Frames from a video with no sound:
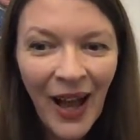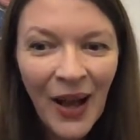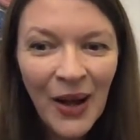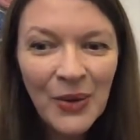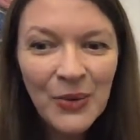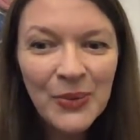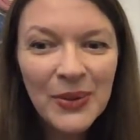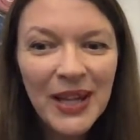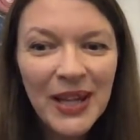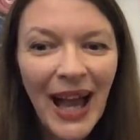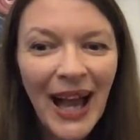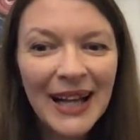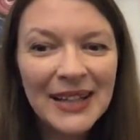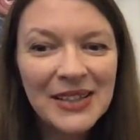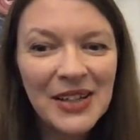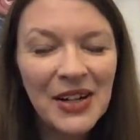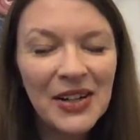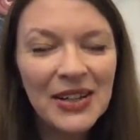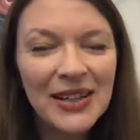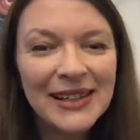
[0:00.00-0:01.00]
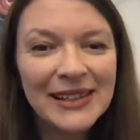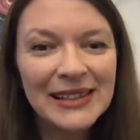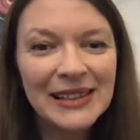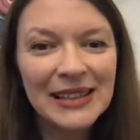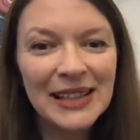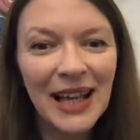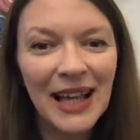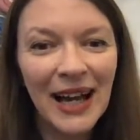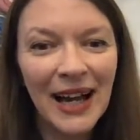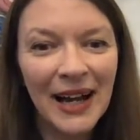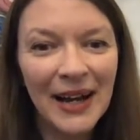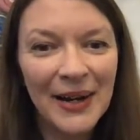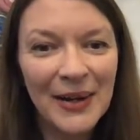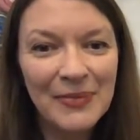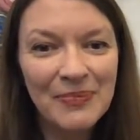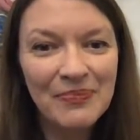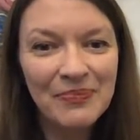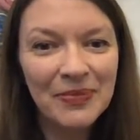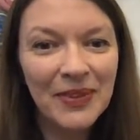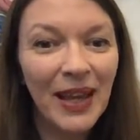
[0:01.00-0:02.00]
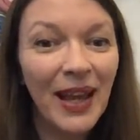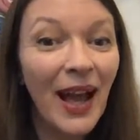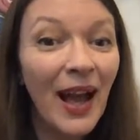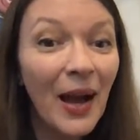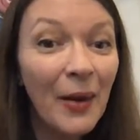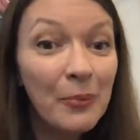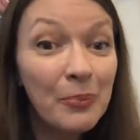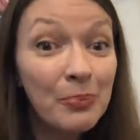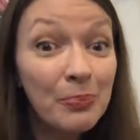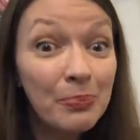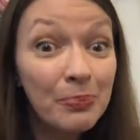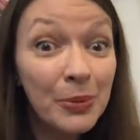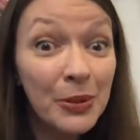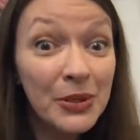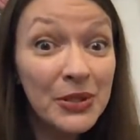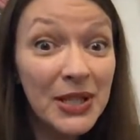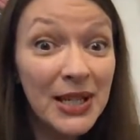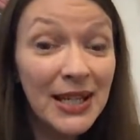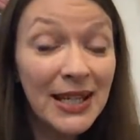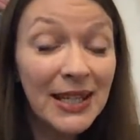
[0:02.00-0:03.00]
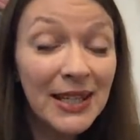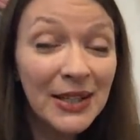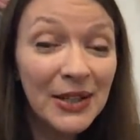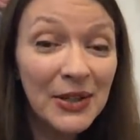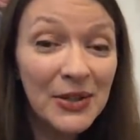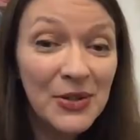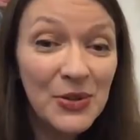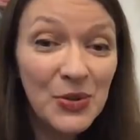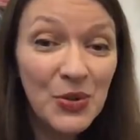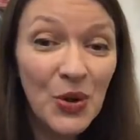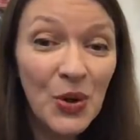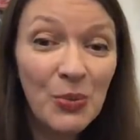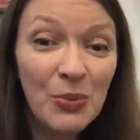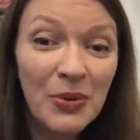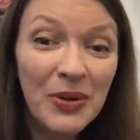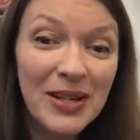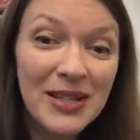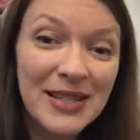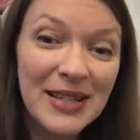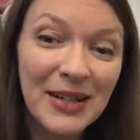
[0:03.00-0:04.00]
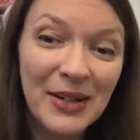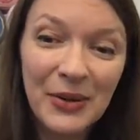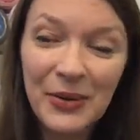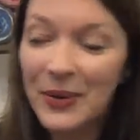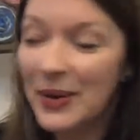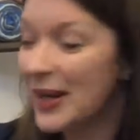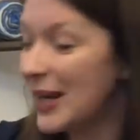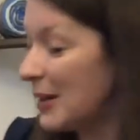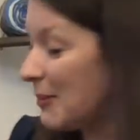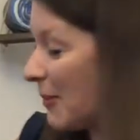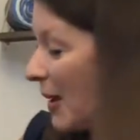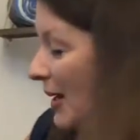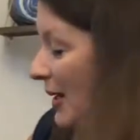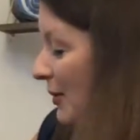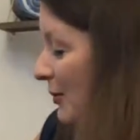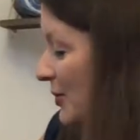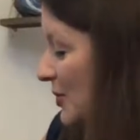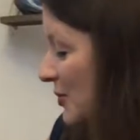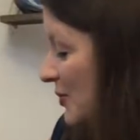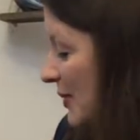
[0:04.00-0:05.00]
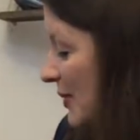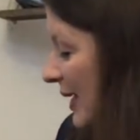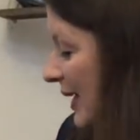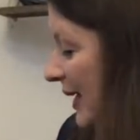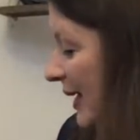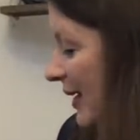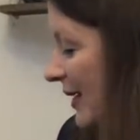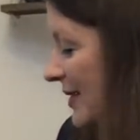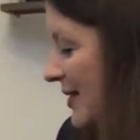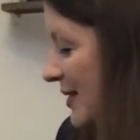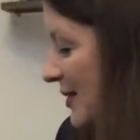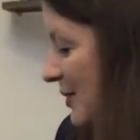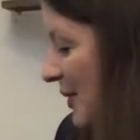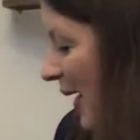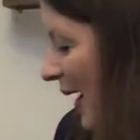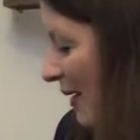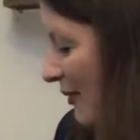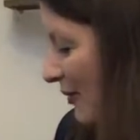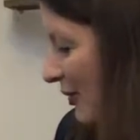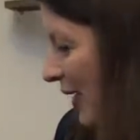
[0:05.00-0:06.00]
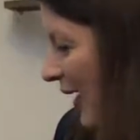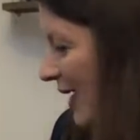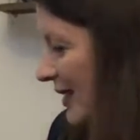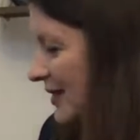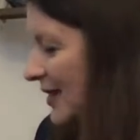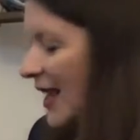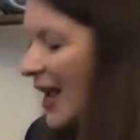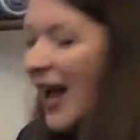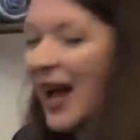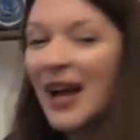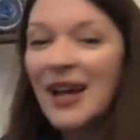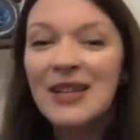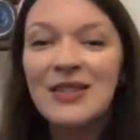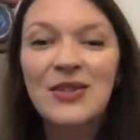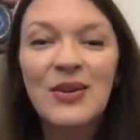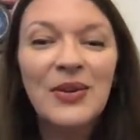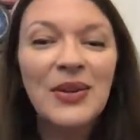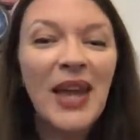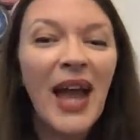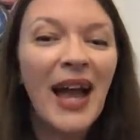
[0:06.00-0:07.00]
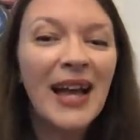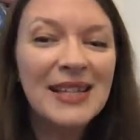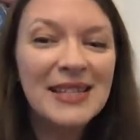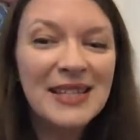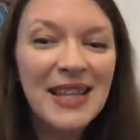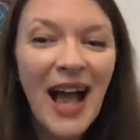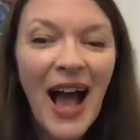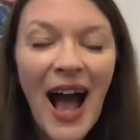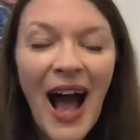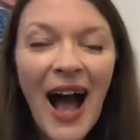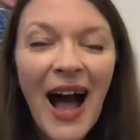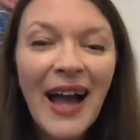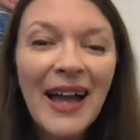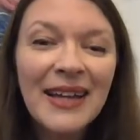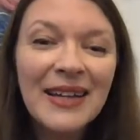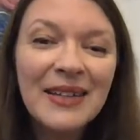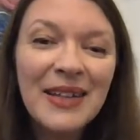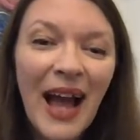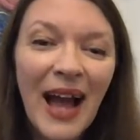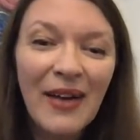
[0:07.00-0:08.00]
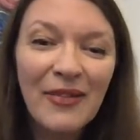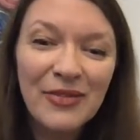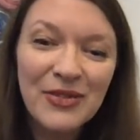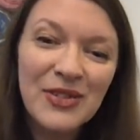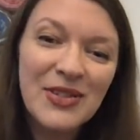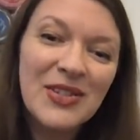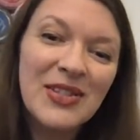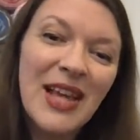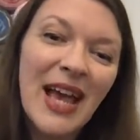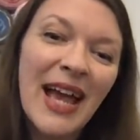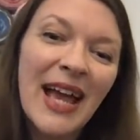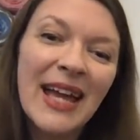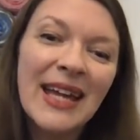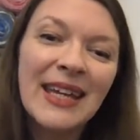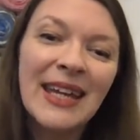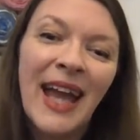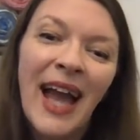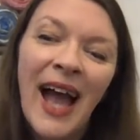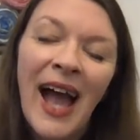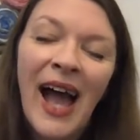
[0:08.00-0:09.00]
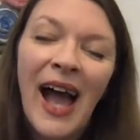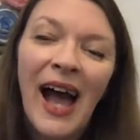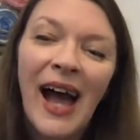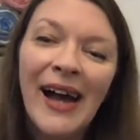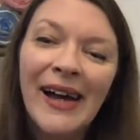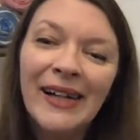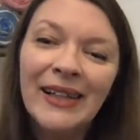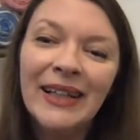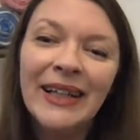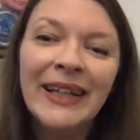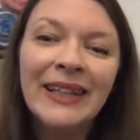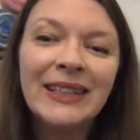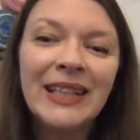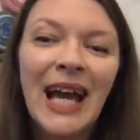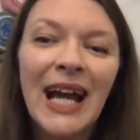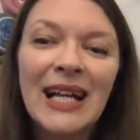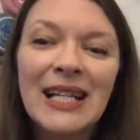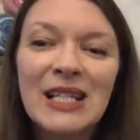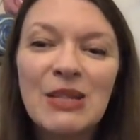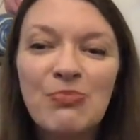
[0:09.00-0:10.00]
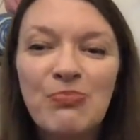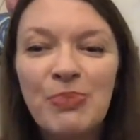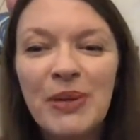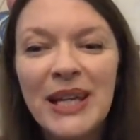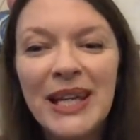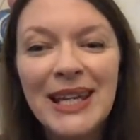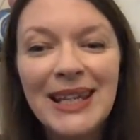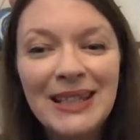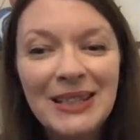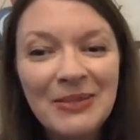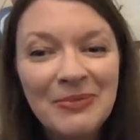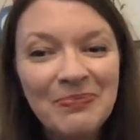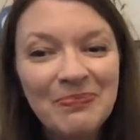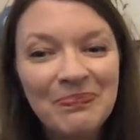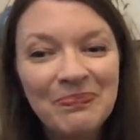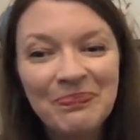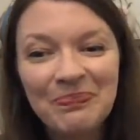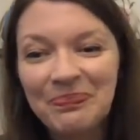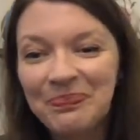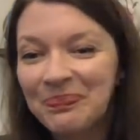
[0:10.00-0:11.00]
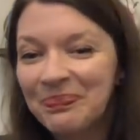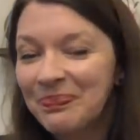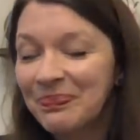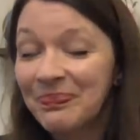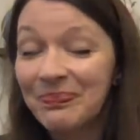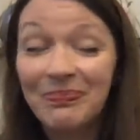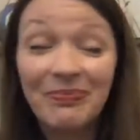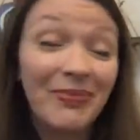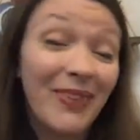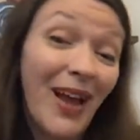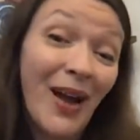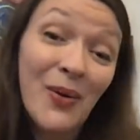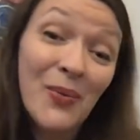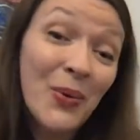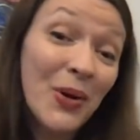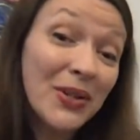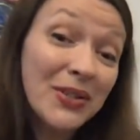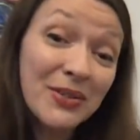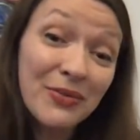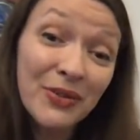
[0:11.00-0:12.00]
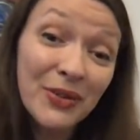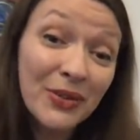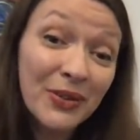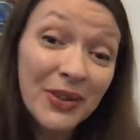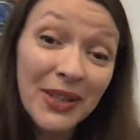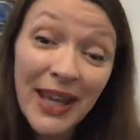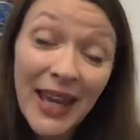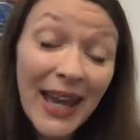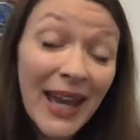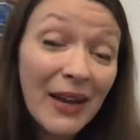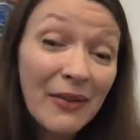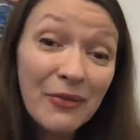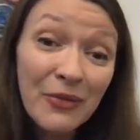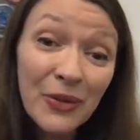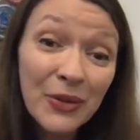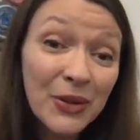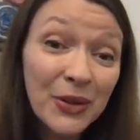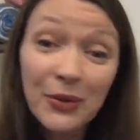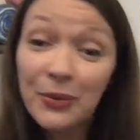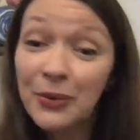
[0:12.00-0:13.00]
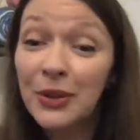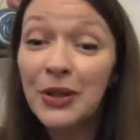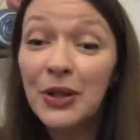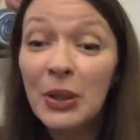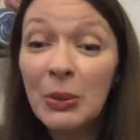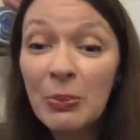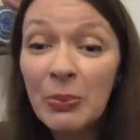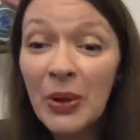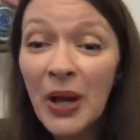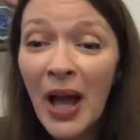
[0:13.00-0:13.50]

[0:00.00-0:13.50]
our little pudding, strawberries and cream, and it was really nice to have that. So yes, I have to say it has been a wonderful year for the group.